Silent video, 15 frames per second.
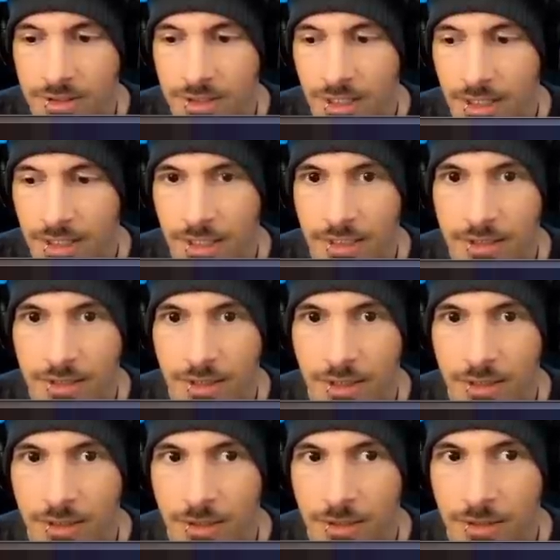tech age
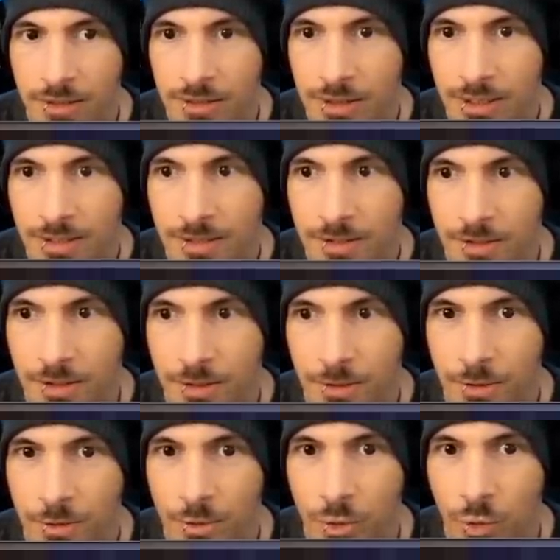on her. Let's
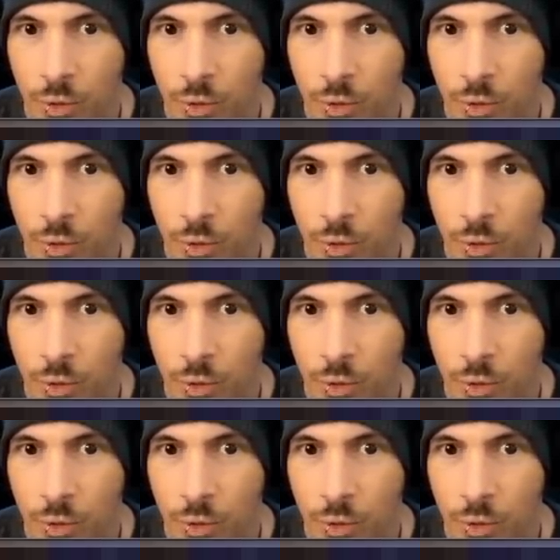do...